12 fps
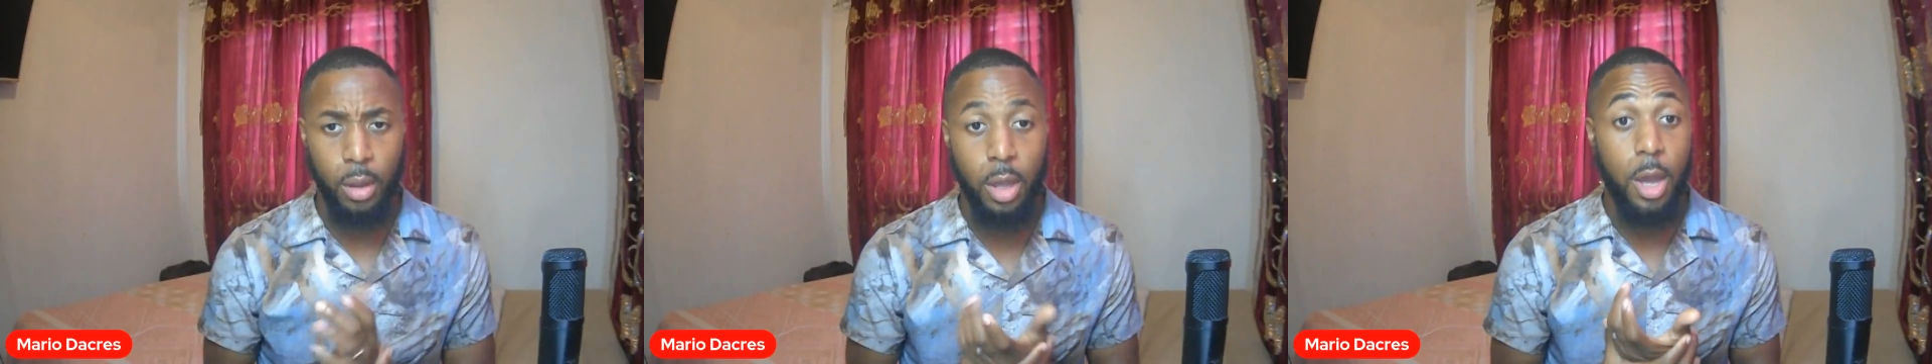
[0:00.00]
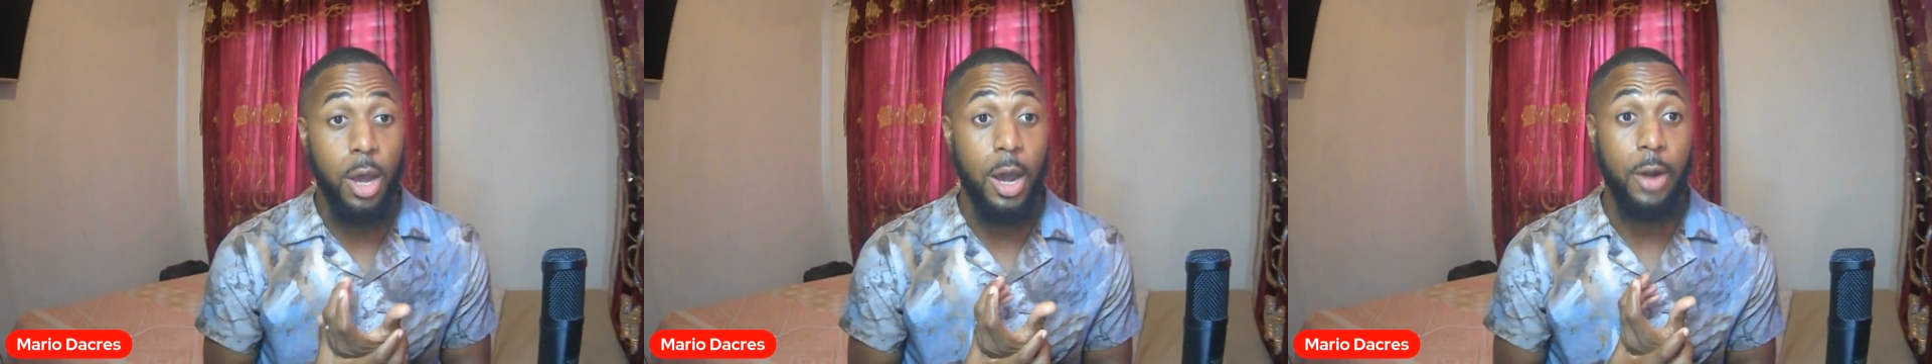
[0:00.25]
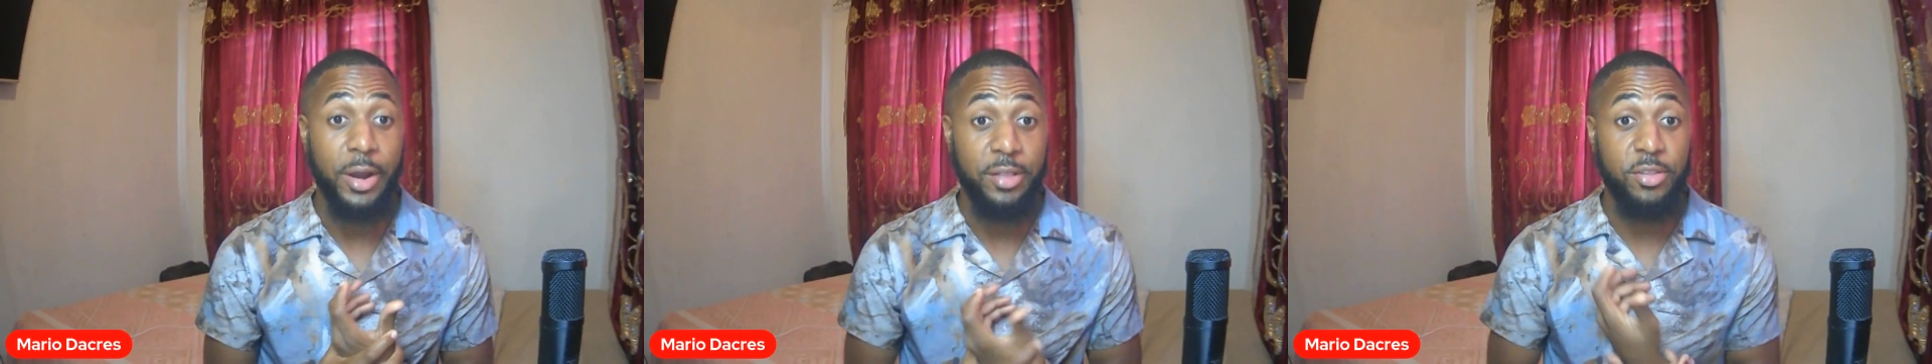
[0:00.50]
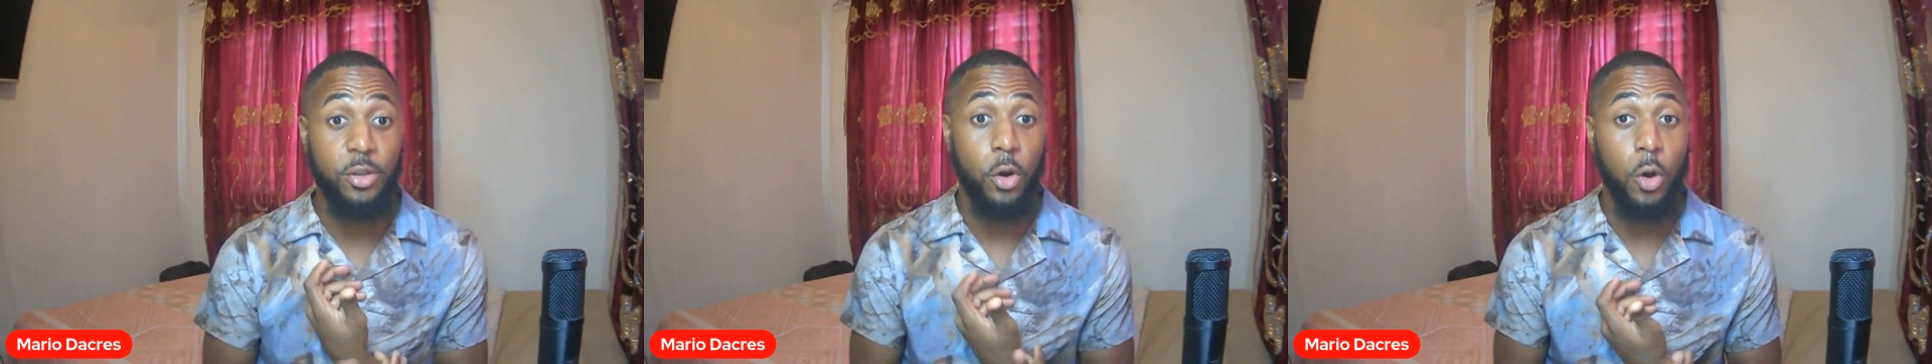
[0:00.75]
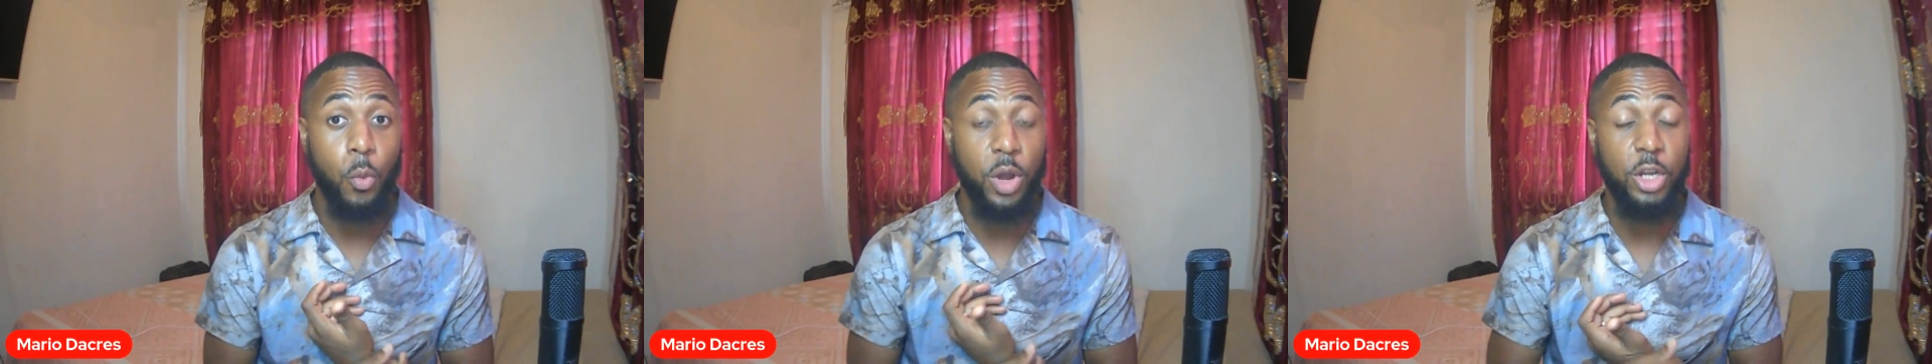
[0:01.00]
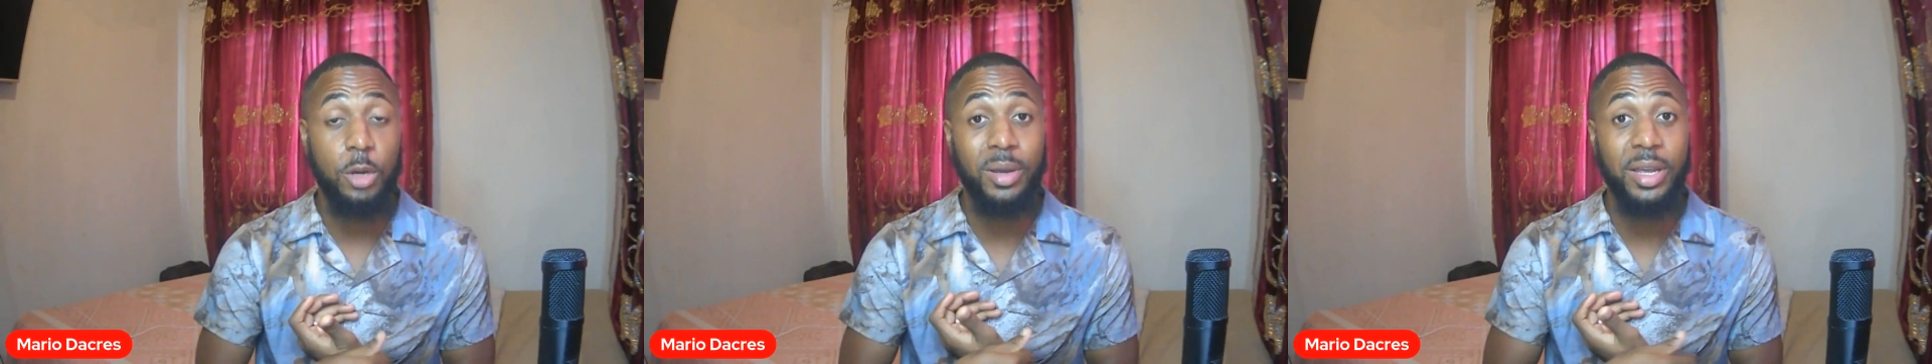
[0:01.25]
All right, so
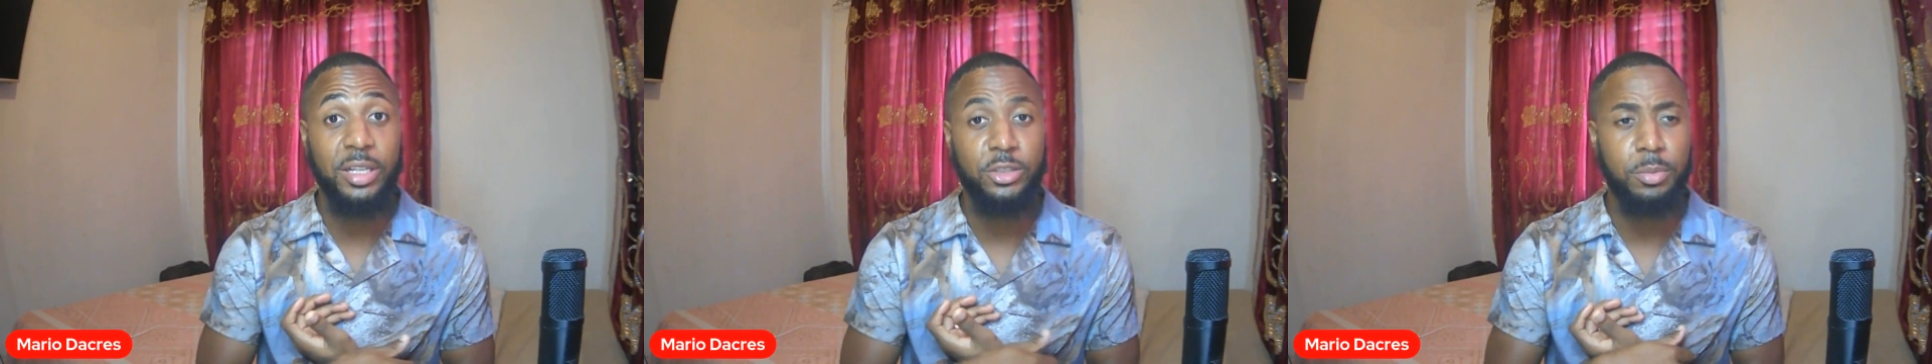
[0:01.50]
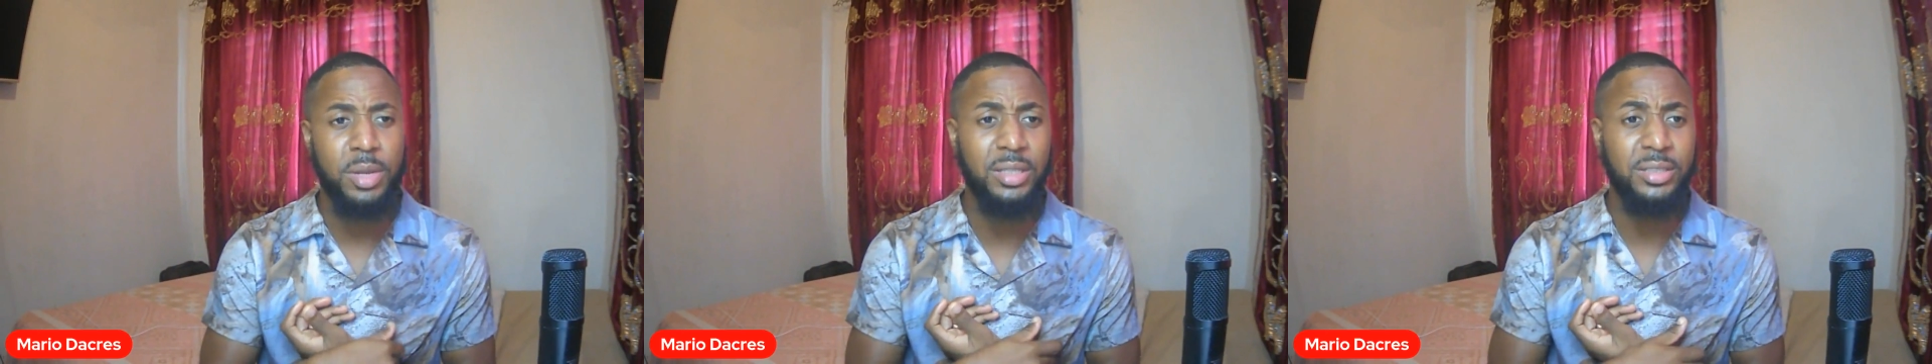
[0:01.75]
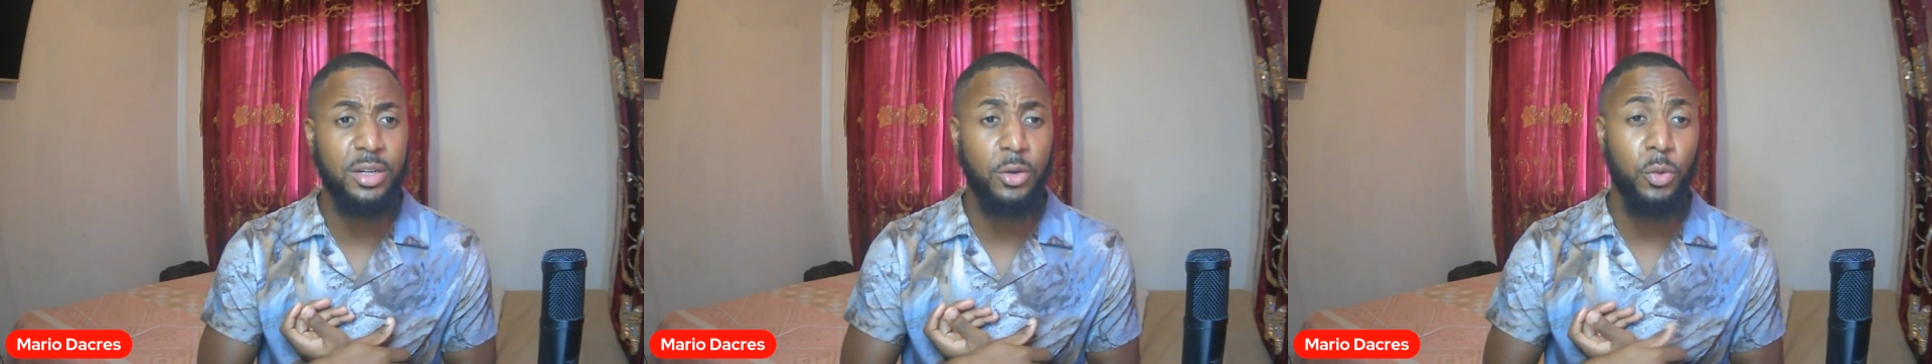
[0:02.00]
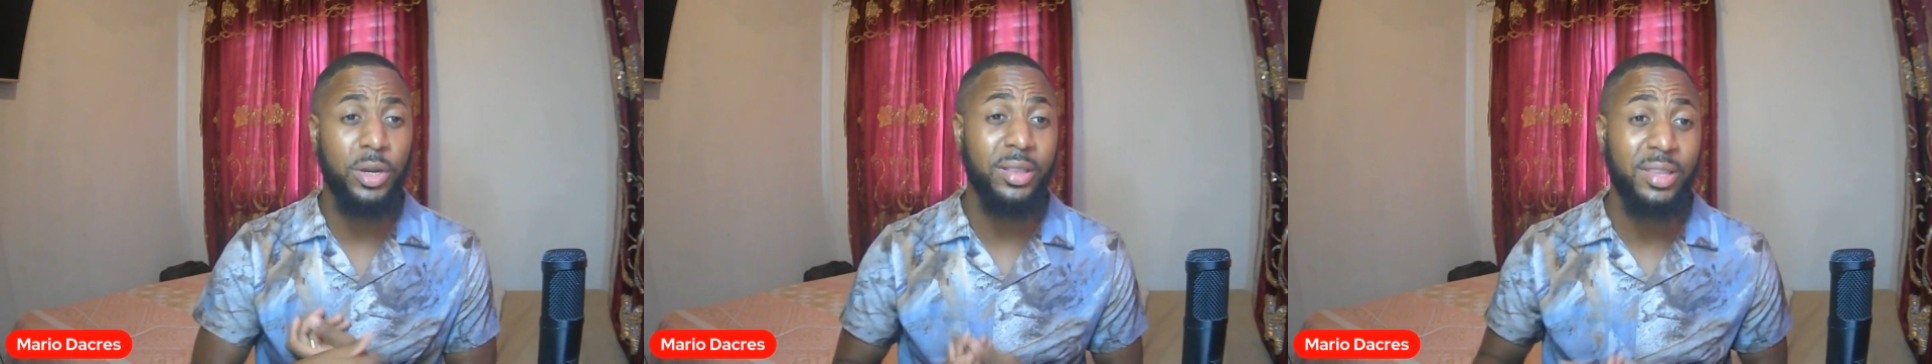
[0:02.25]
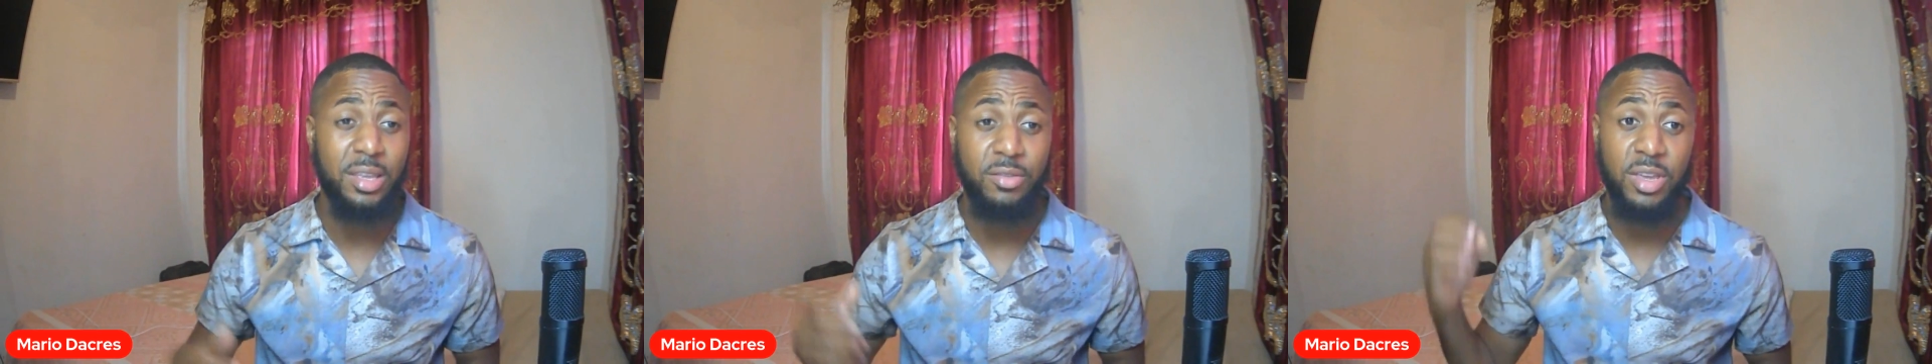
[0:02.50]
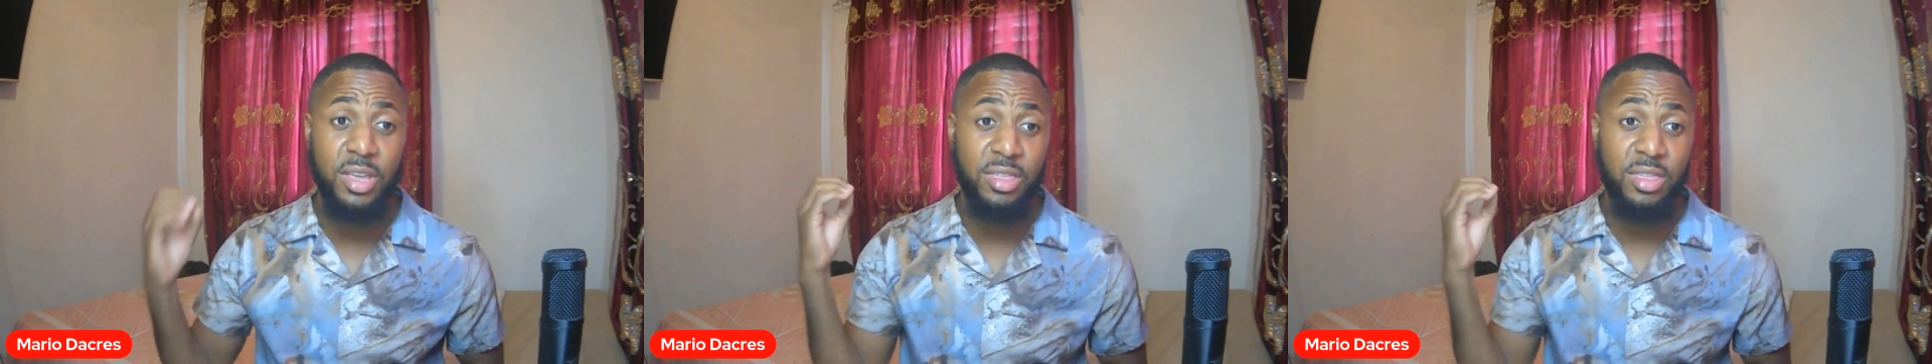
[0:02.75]
welcome again to Military Guna TV.